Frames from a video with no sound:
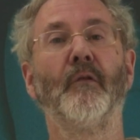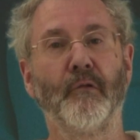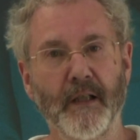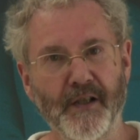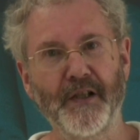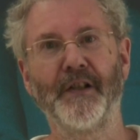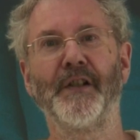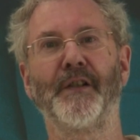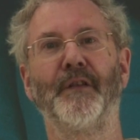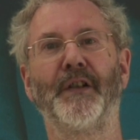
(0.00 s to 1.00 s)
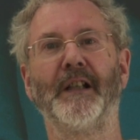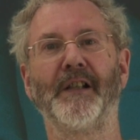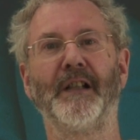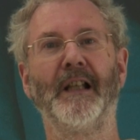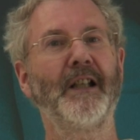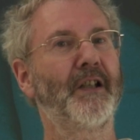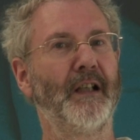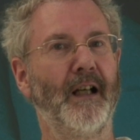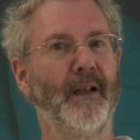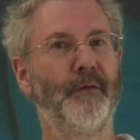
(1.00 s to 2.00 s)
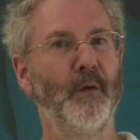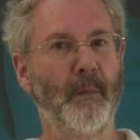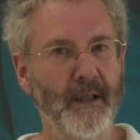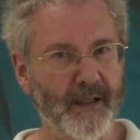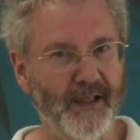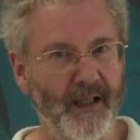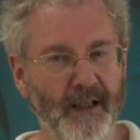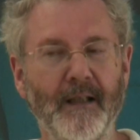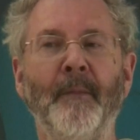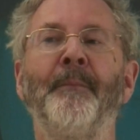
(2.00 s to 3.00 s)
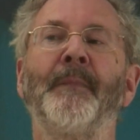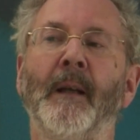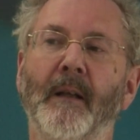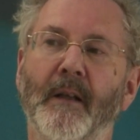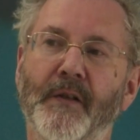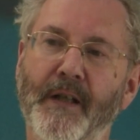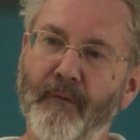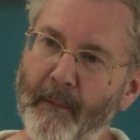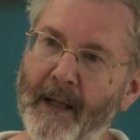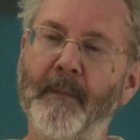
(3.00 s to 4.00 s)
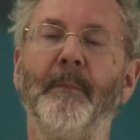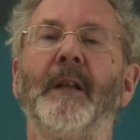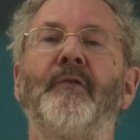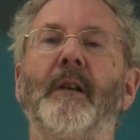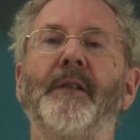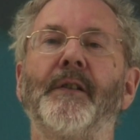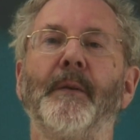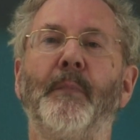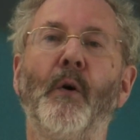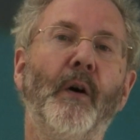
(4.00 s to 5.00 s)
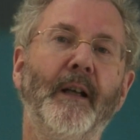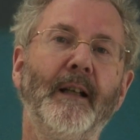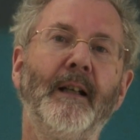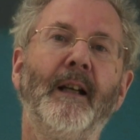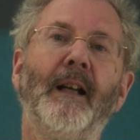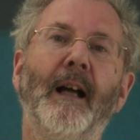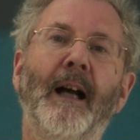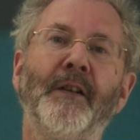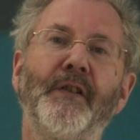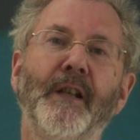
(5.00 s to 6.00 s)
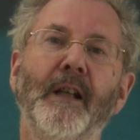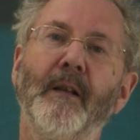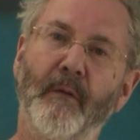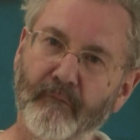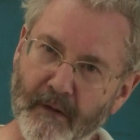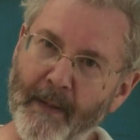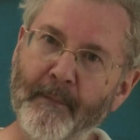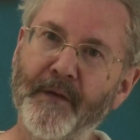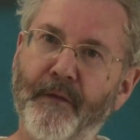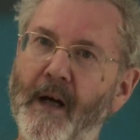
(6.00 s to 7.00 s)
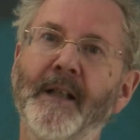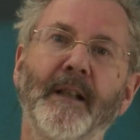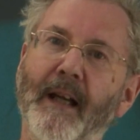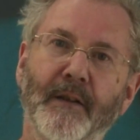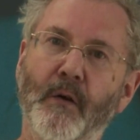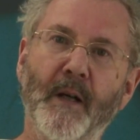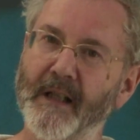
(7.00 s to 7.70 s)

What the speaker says: reasons for things in later life, you might say she remembered being dressed as a boy, and she remembered finding that quite